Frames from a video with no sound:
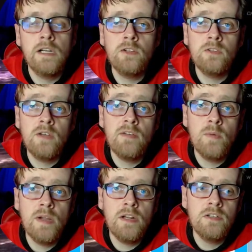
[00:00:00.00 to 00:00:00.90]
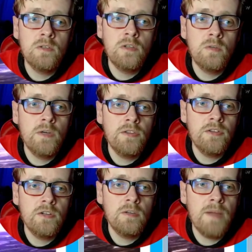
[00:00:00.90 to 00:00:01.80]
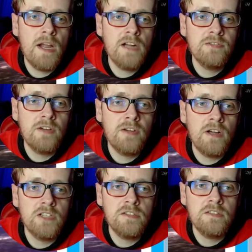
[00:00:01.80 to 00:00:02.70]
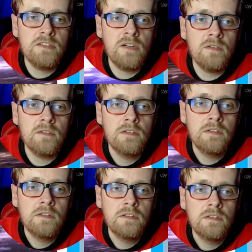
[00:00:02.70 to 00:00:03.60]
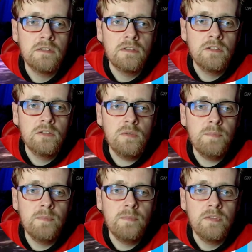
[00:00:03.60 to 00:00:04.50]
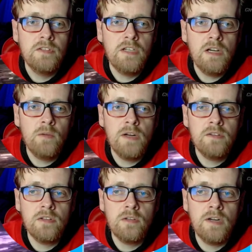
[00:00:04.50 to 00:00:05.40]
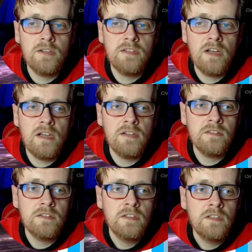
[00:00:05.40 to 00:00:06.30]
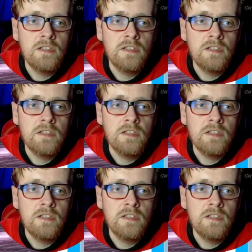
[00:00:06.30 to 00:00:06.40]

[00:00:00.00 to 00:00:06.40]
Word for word: And I also have a way to do it with your batch files. Check this out. Doop. See, it ran to the correct size.